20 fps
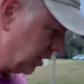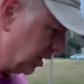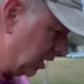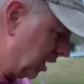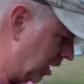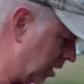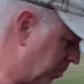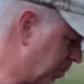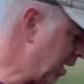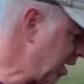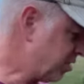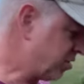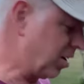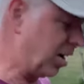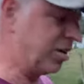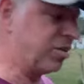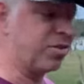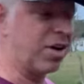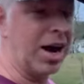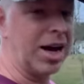I'll probably try
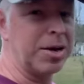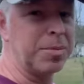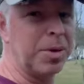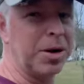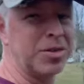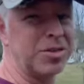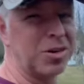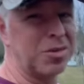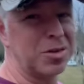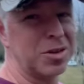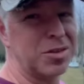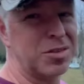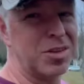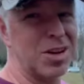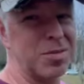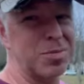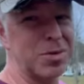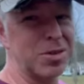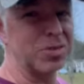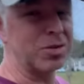and drag a bunch over to
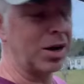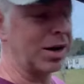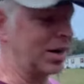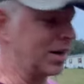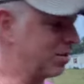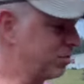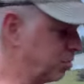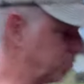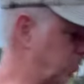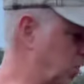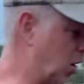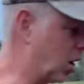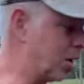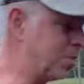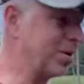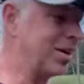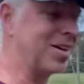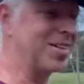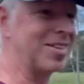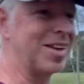chip just so I can have some
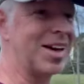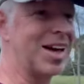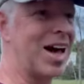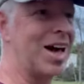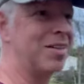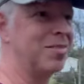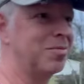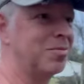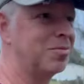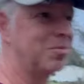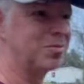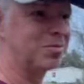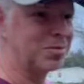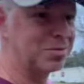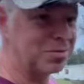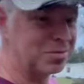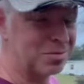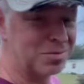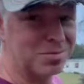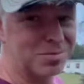carbon, because I got
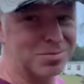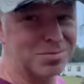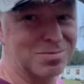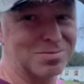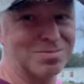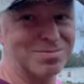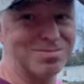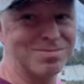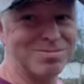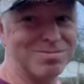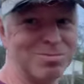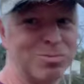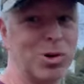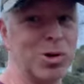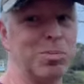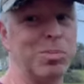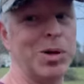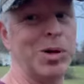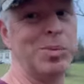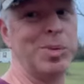more
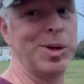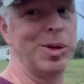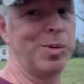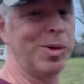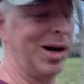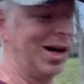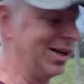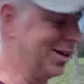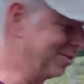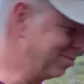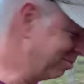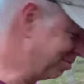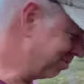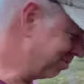poop in the wagon.